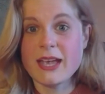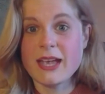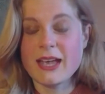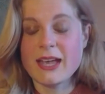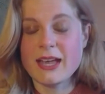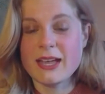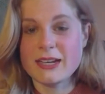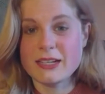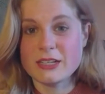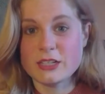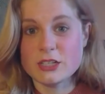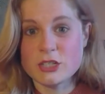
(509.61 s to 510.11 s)

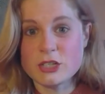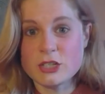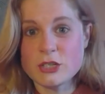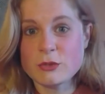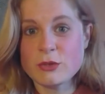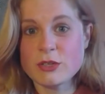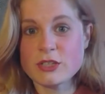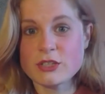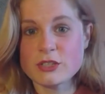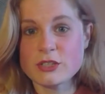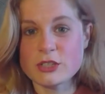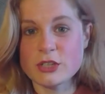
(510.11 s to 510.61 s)
And in
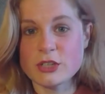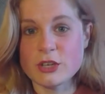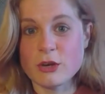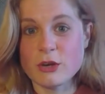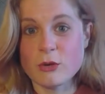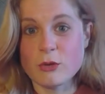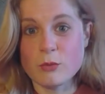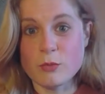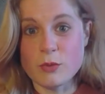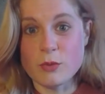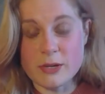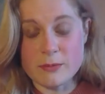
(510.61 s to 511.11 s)
doing
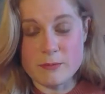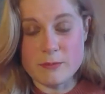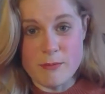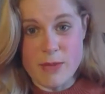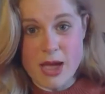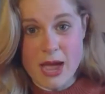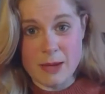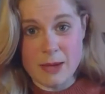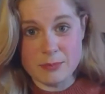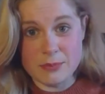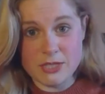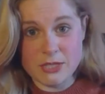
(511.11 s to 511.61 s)
so, we'd
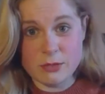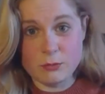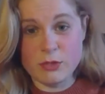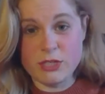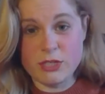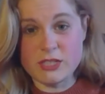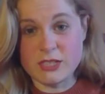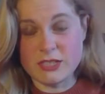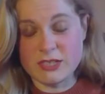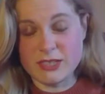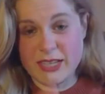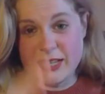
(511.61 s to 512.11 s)
mapped it.
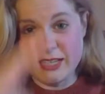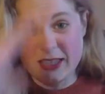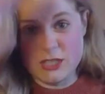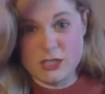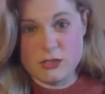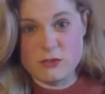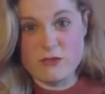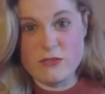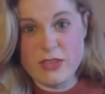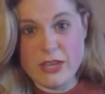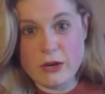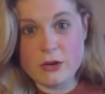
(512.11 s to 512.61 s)
We'd done like
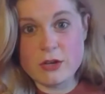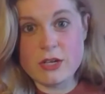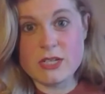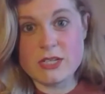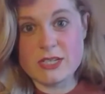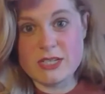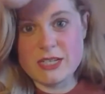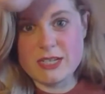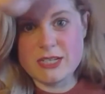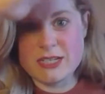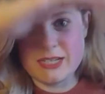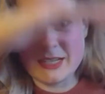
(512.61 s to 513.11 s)
this very
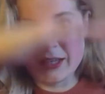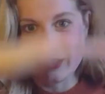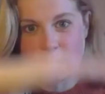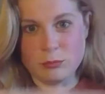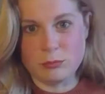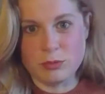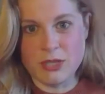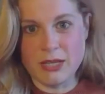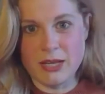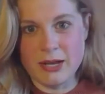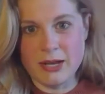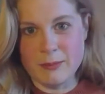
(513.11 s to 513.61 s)

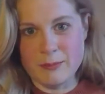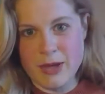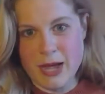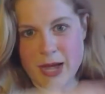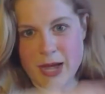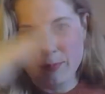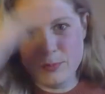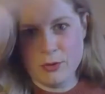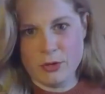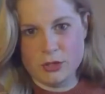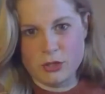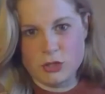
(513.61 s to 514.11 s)
detailed plot
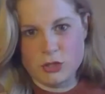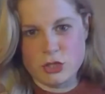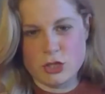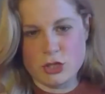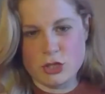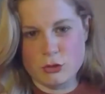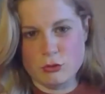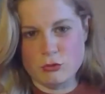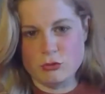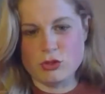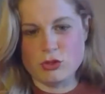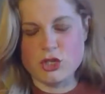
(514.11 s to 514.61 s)
map on
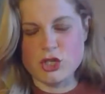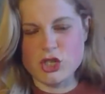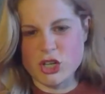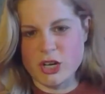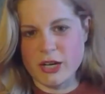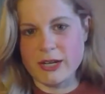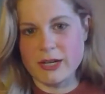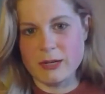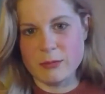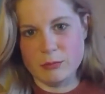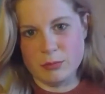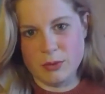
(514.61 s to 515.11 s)
2
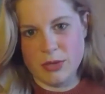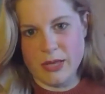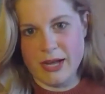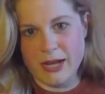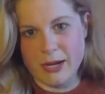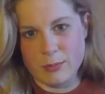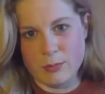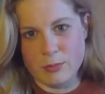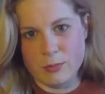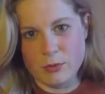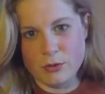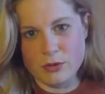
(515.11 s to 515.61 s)
giant
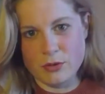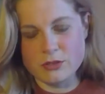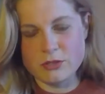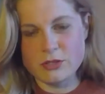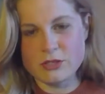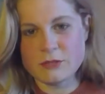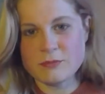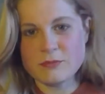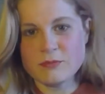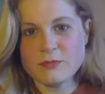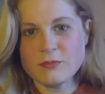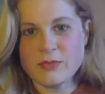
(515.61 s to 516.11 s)

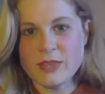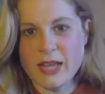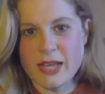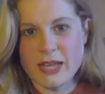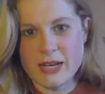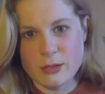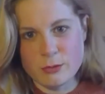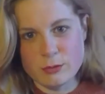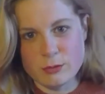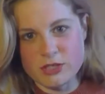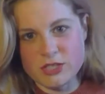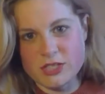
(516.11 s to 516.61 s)
blackboards,
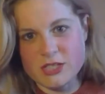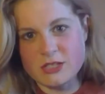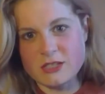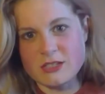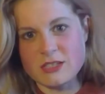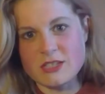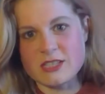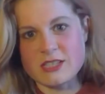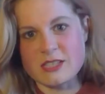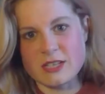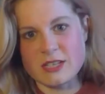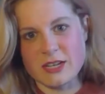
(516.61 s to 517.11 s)
and it was
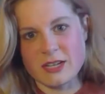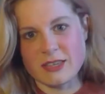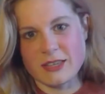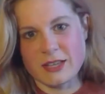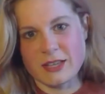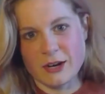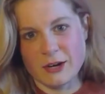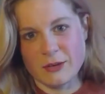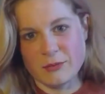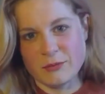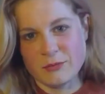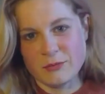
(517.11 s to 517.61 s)
still sitting
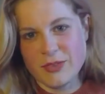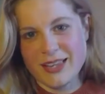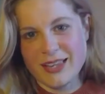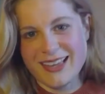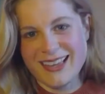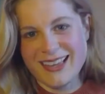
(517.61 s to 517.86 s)
there.